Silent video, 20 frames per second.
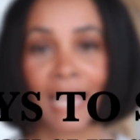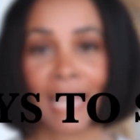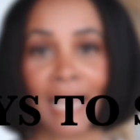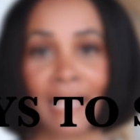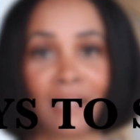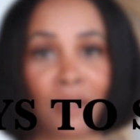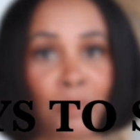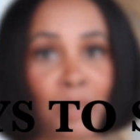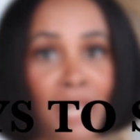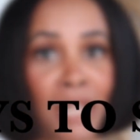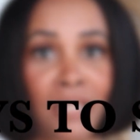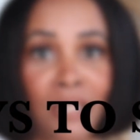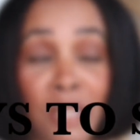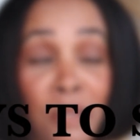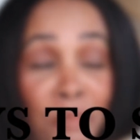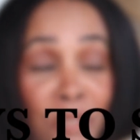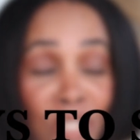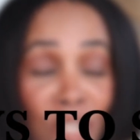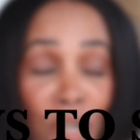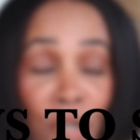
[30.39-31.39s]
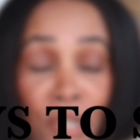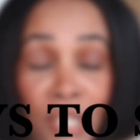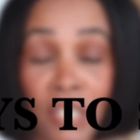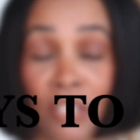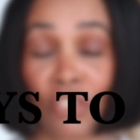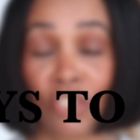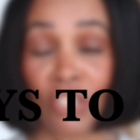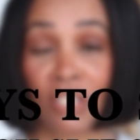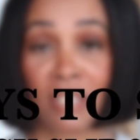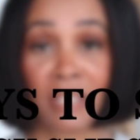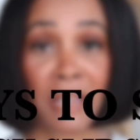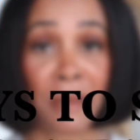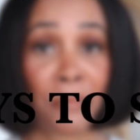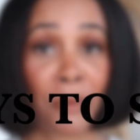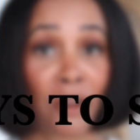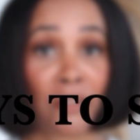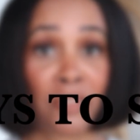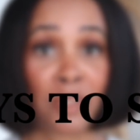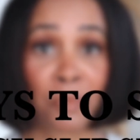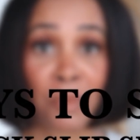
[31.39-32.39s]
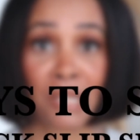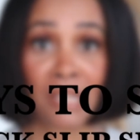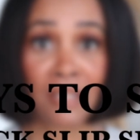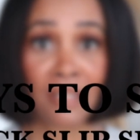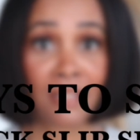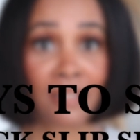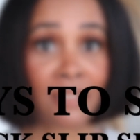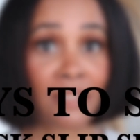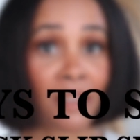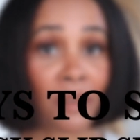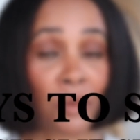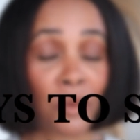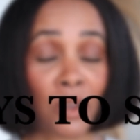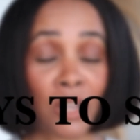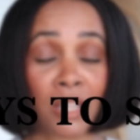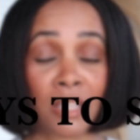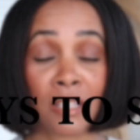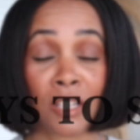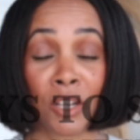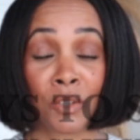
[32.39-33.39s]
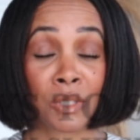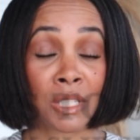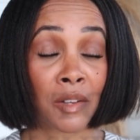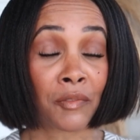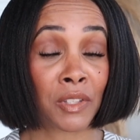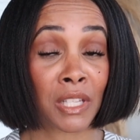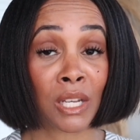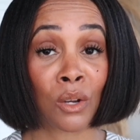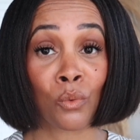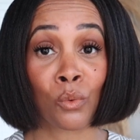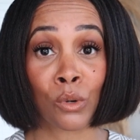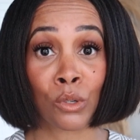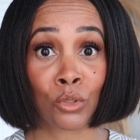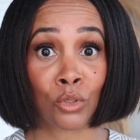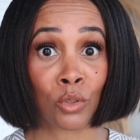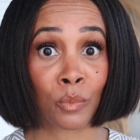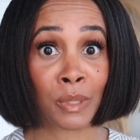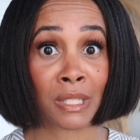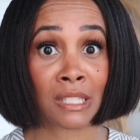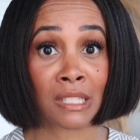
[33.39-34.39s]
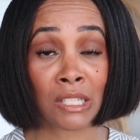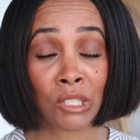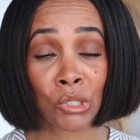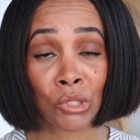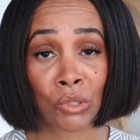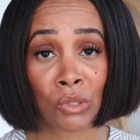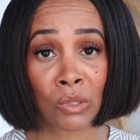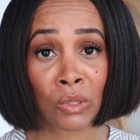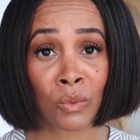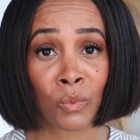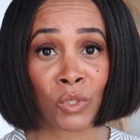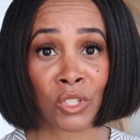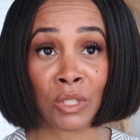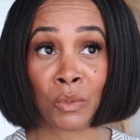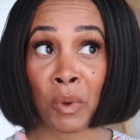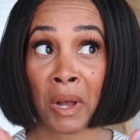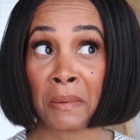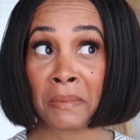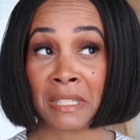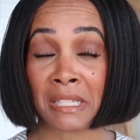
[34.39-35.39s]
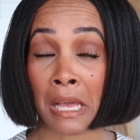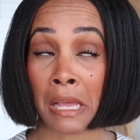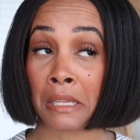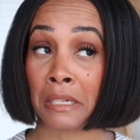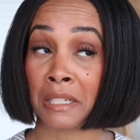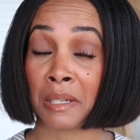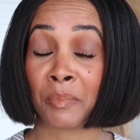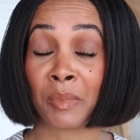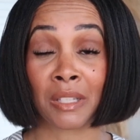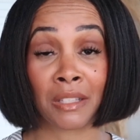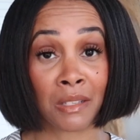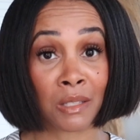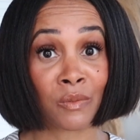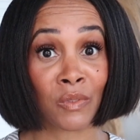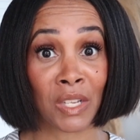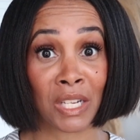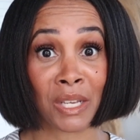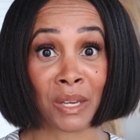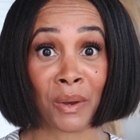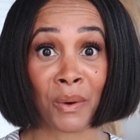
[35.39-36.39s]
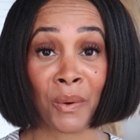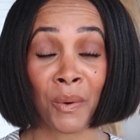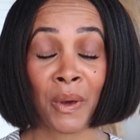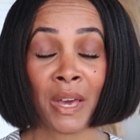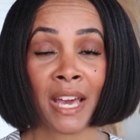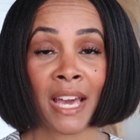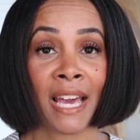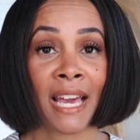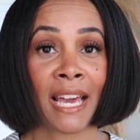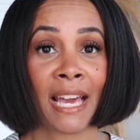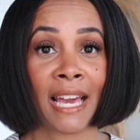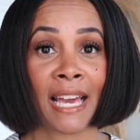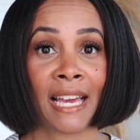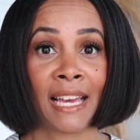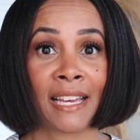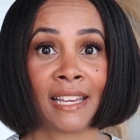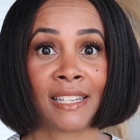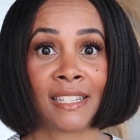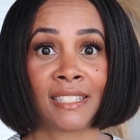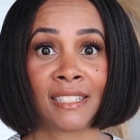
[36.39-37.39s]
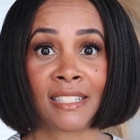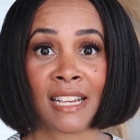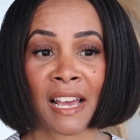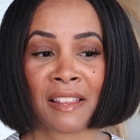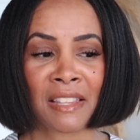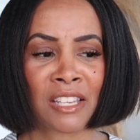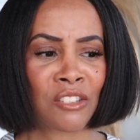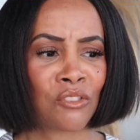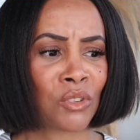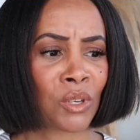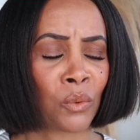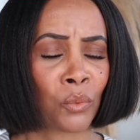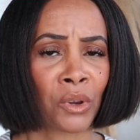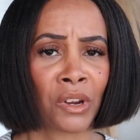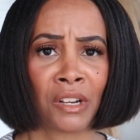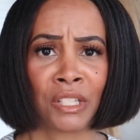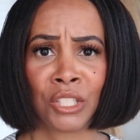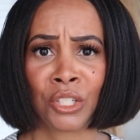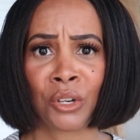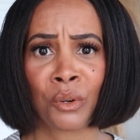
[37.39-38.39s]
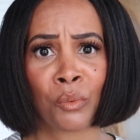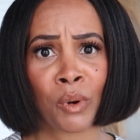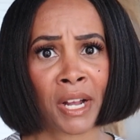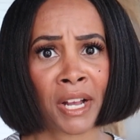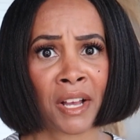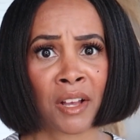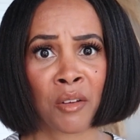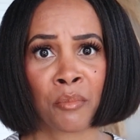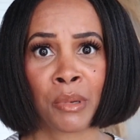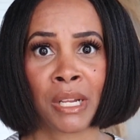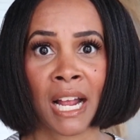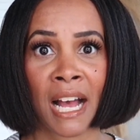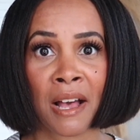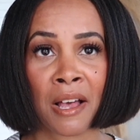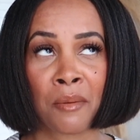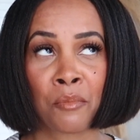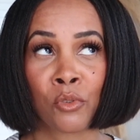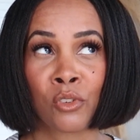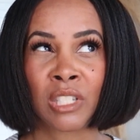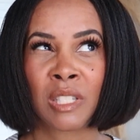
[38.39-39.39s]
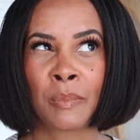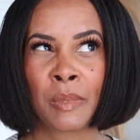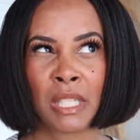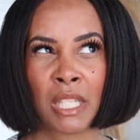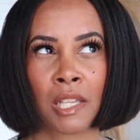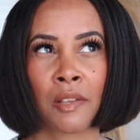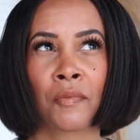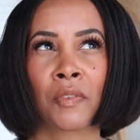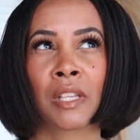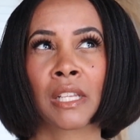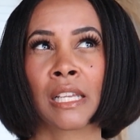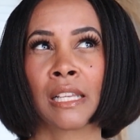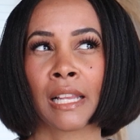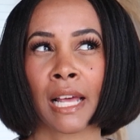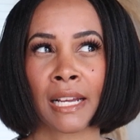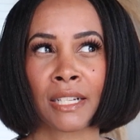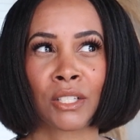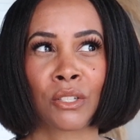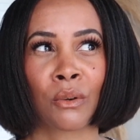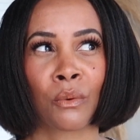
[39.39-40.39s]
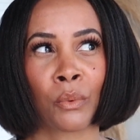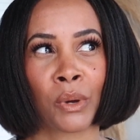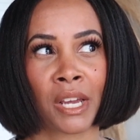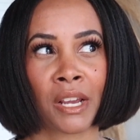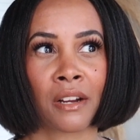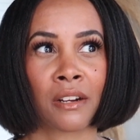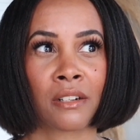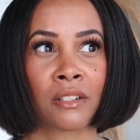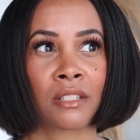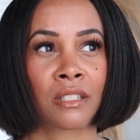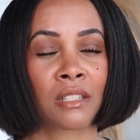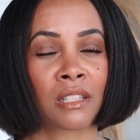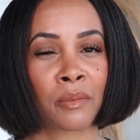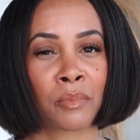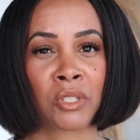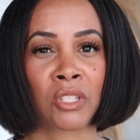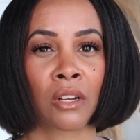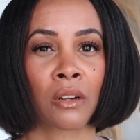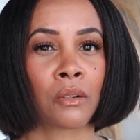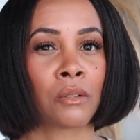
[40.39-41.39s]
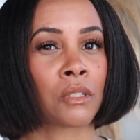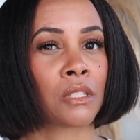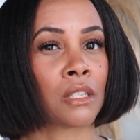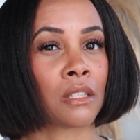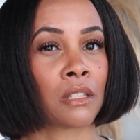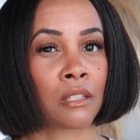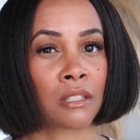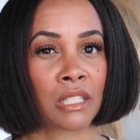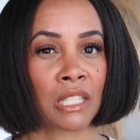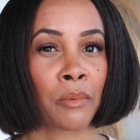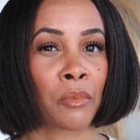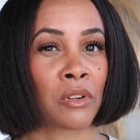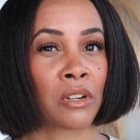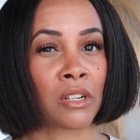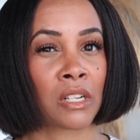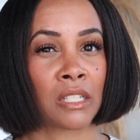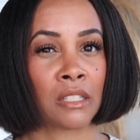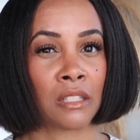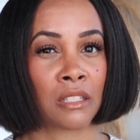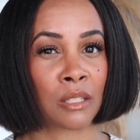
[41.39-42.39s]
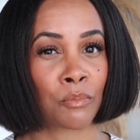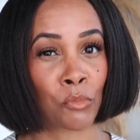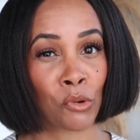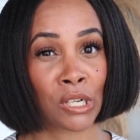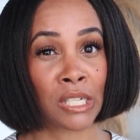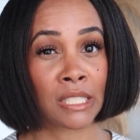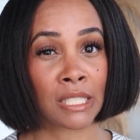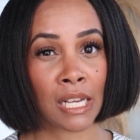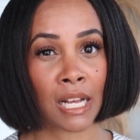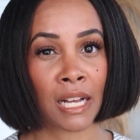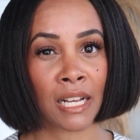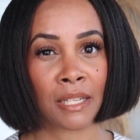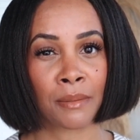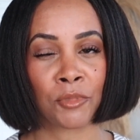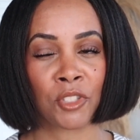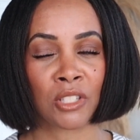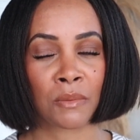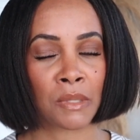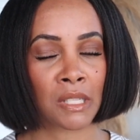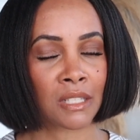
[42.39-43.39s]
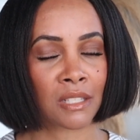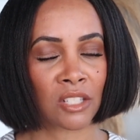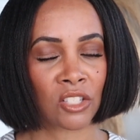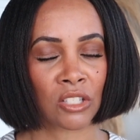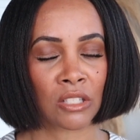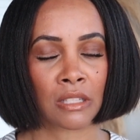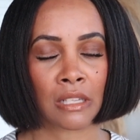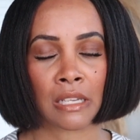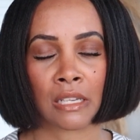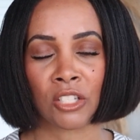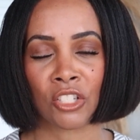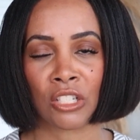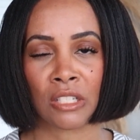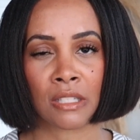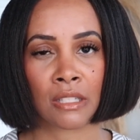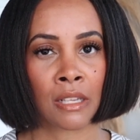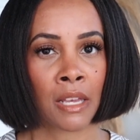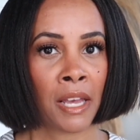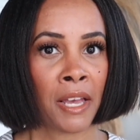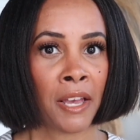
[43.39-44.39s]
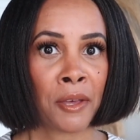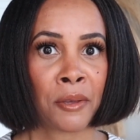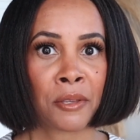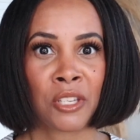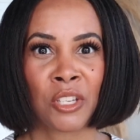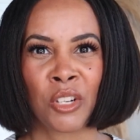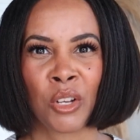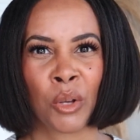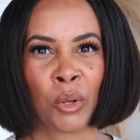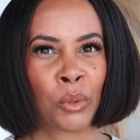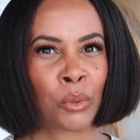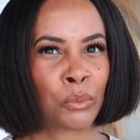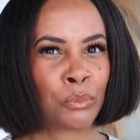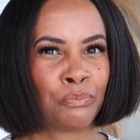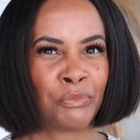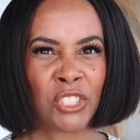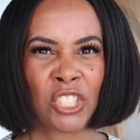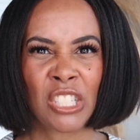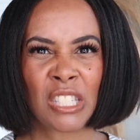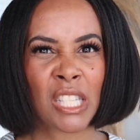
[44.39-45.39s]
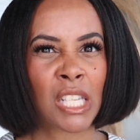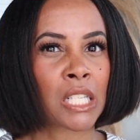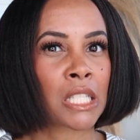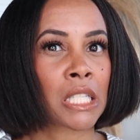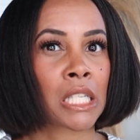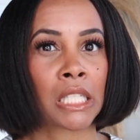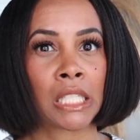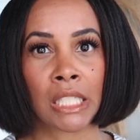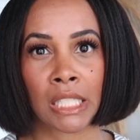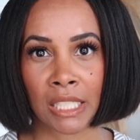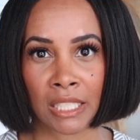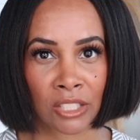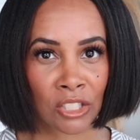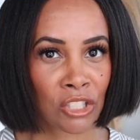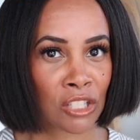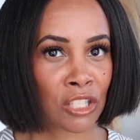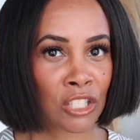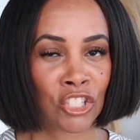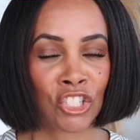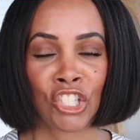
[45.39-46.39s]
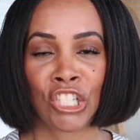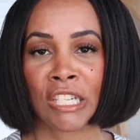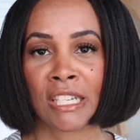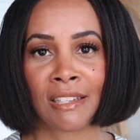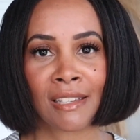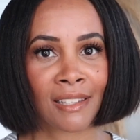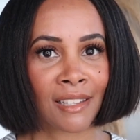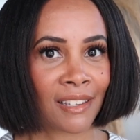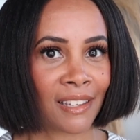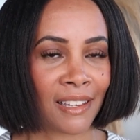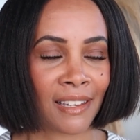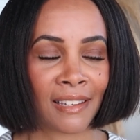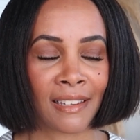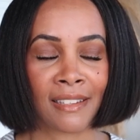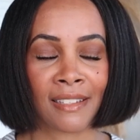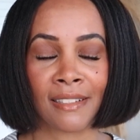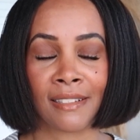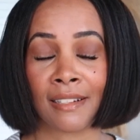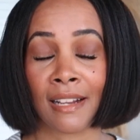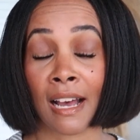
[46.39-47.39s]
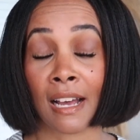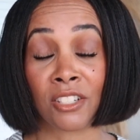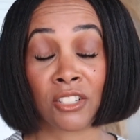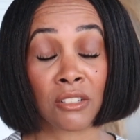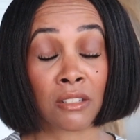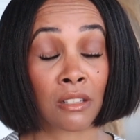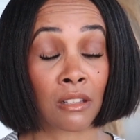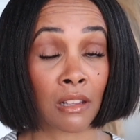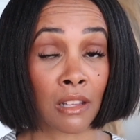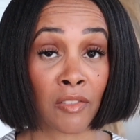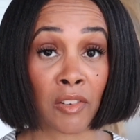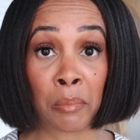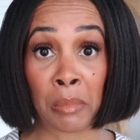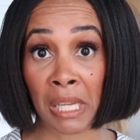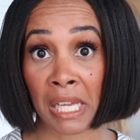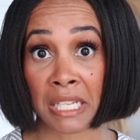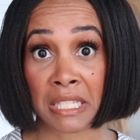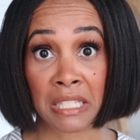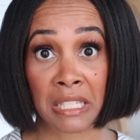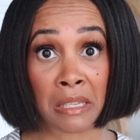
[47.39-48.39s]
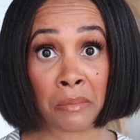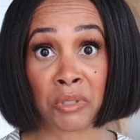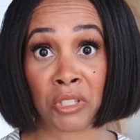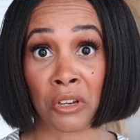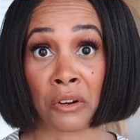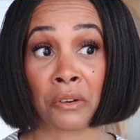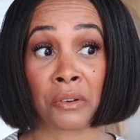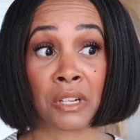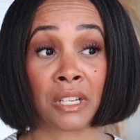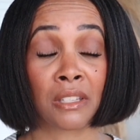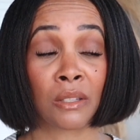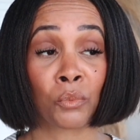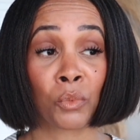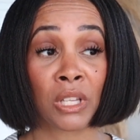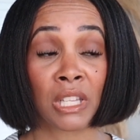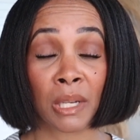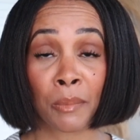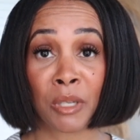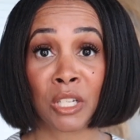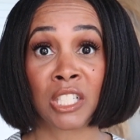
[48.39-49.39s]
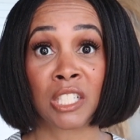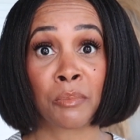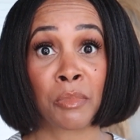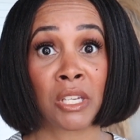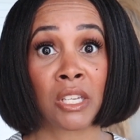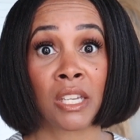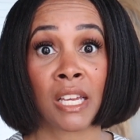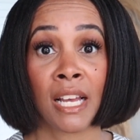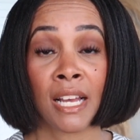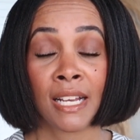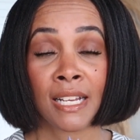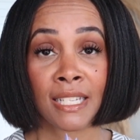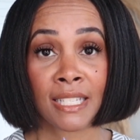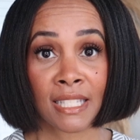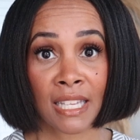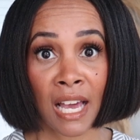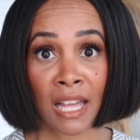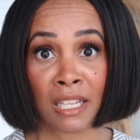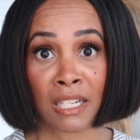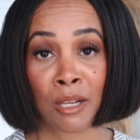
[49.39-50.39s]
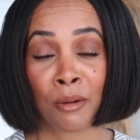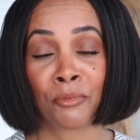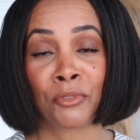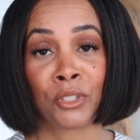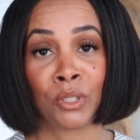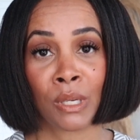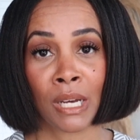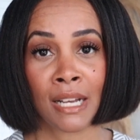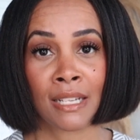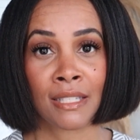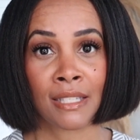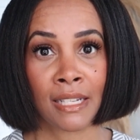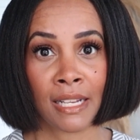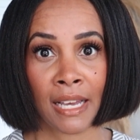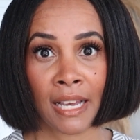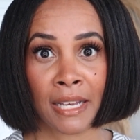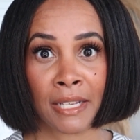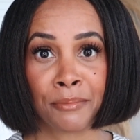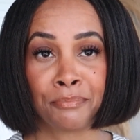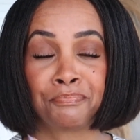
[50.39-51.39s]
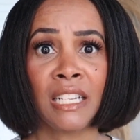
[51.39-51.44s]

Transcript: And the black slip skirt is just a perfect piece you know definitely a wardrobe essential which is why i'm styling up in this video and i think you can wear it year round but i more specifically like to wear slip skirts in the summer and the springtime just because i just think it's just you know just looks good and just looks chic and i just love a black slip skirt and the one i'm going to be styling up for you guys today.